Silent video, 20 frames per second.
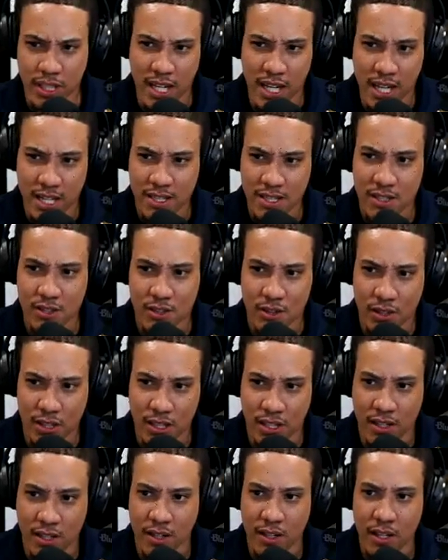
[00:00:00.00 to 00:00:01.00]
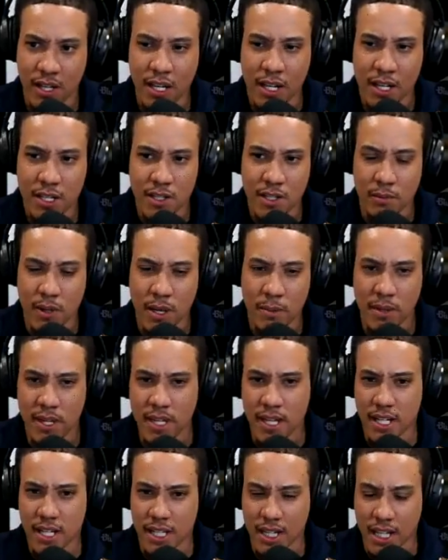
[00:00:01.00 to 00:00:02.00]
S is on here, so maybe he
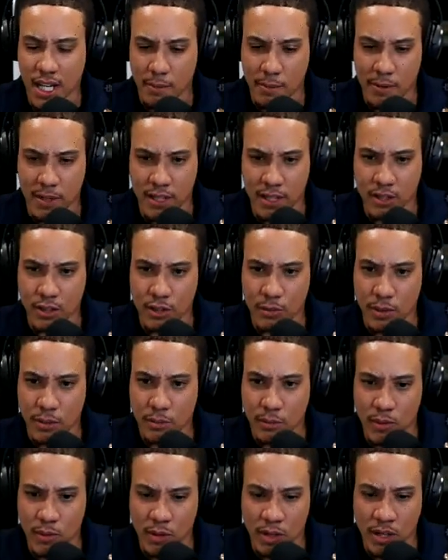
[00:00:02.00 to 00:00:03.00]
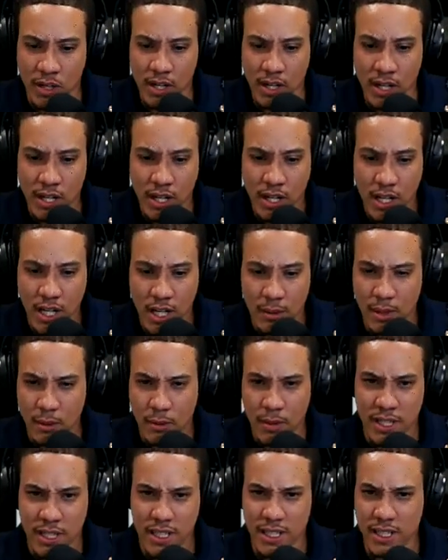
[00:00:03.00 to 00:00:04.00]
can elaborate a little bit more about
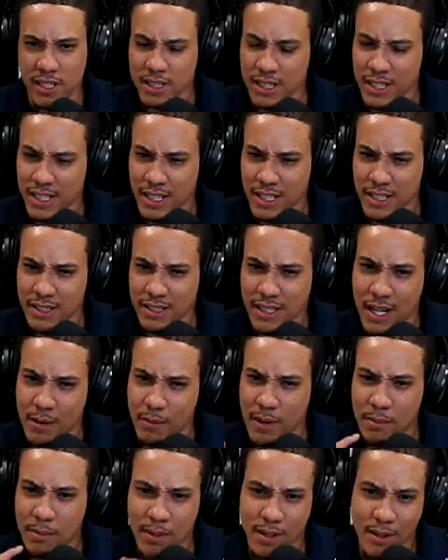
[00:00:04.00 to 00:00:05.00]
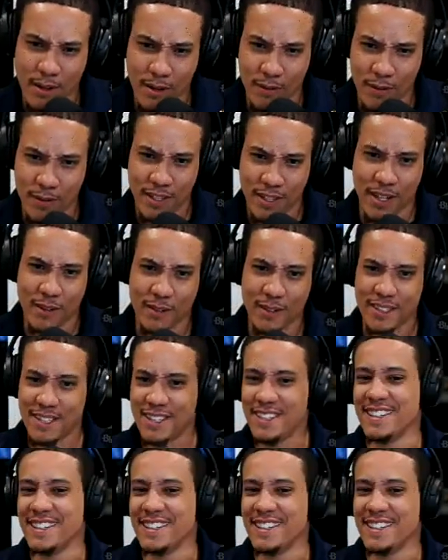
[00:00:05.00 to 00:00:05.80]
what needling is. I might be off on that one.